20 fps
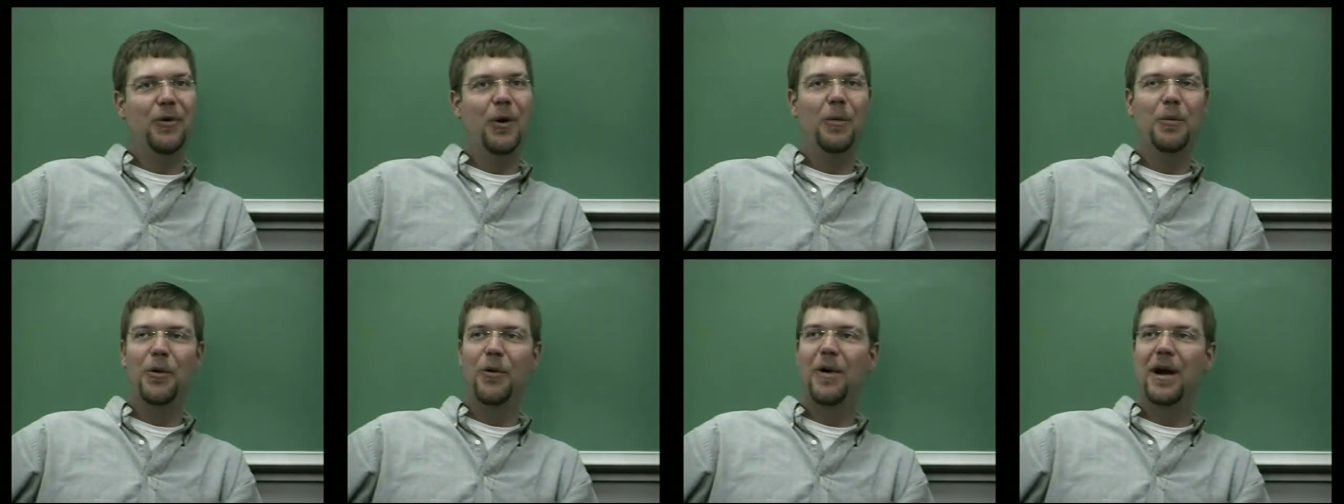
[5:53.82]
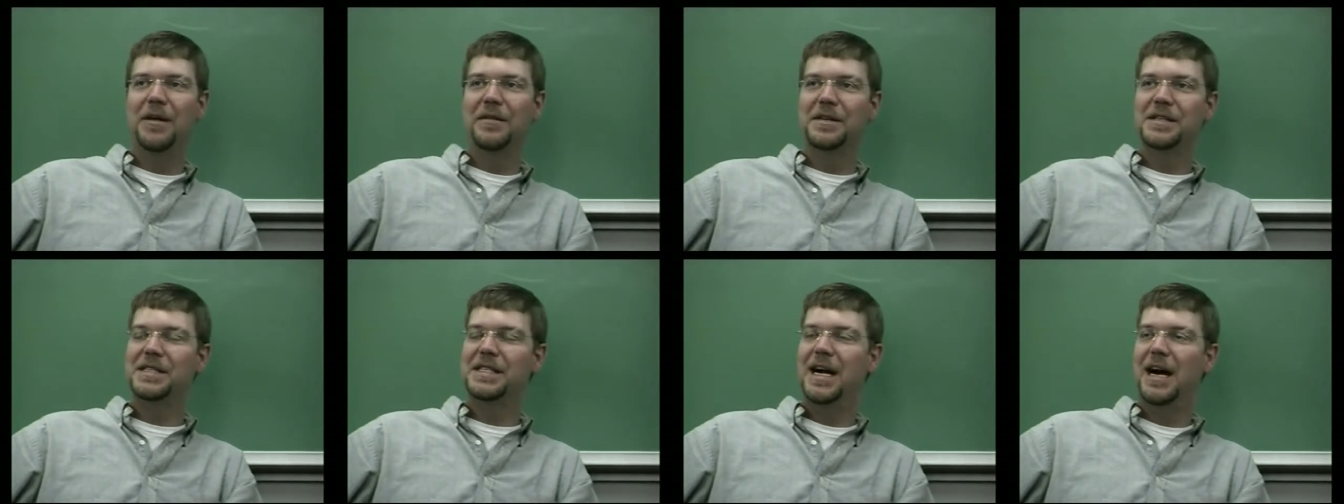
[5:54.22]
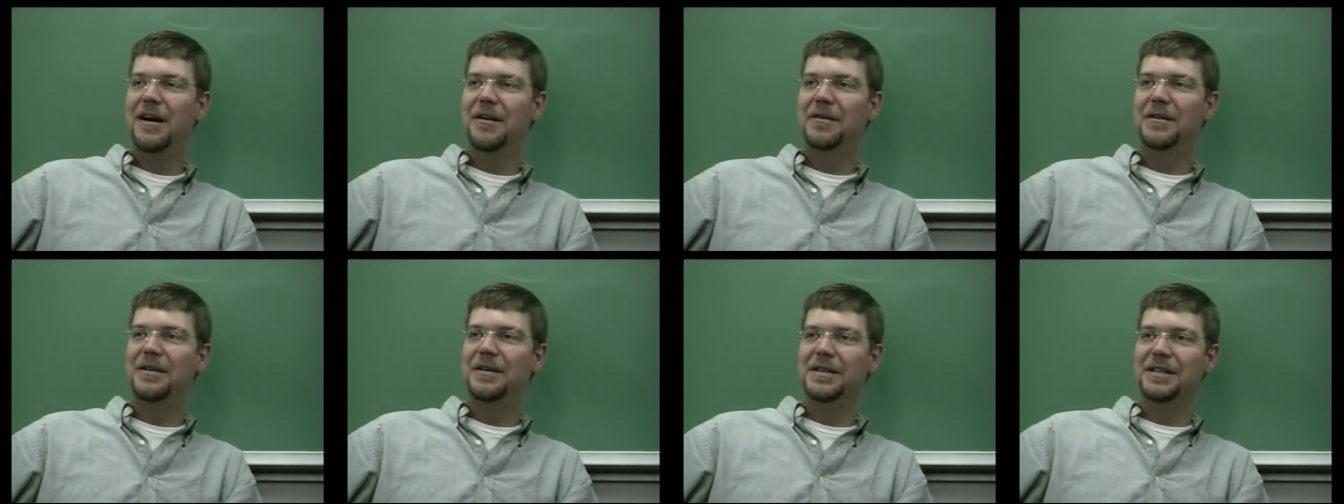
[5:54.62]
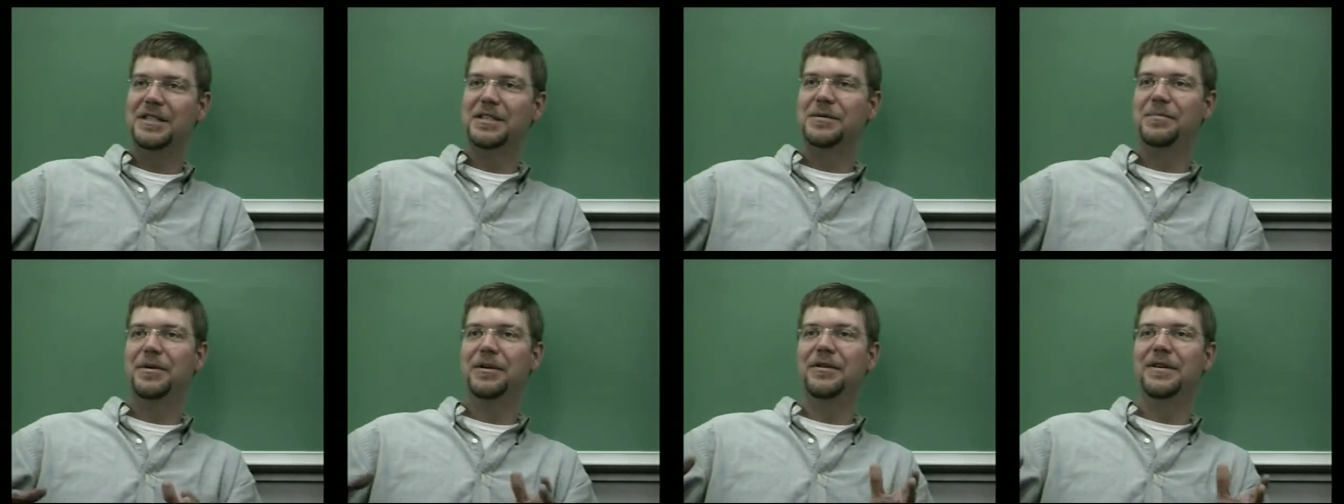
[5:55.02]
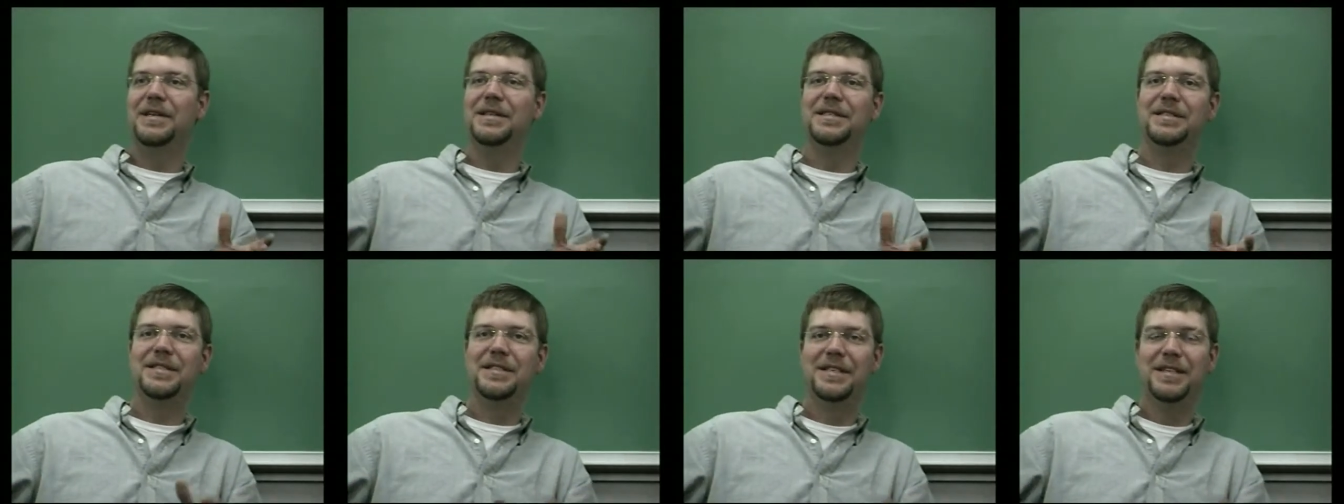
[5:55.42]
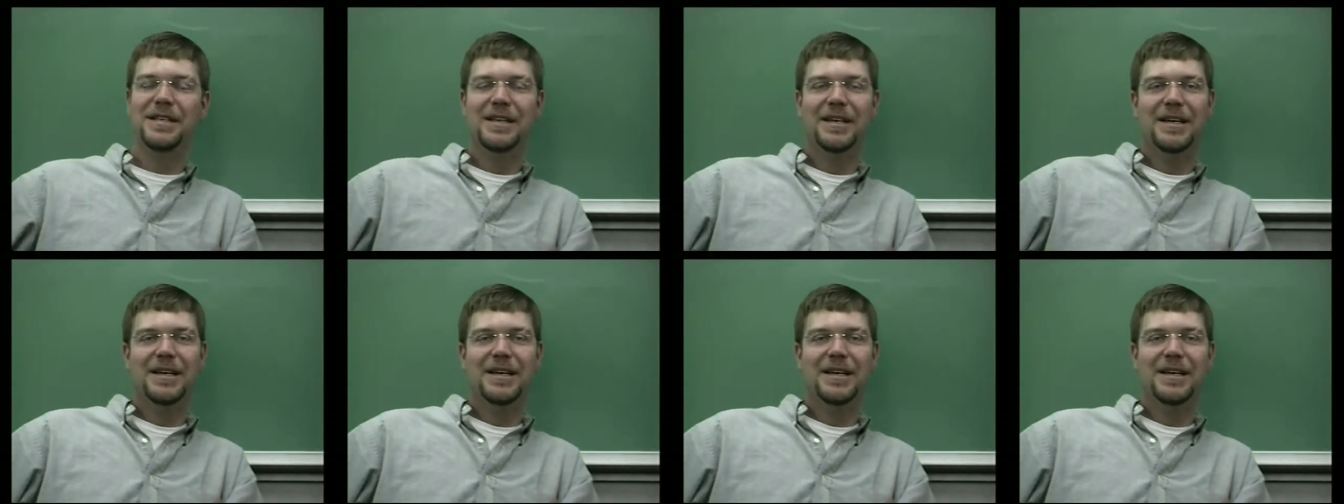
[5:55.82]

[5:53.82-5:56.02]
roam around the South and experience,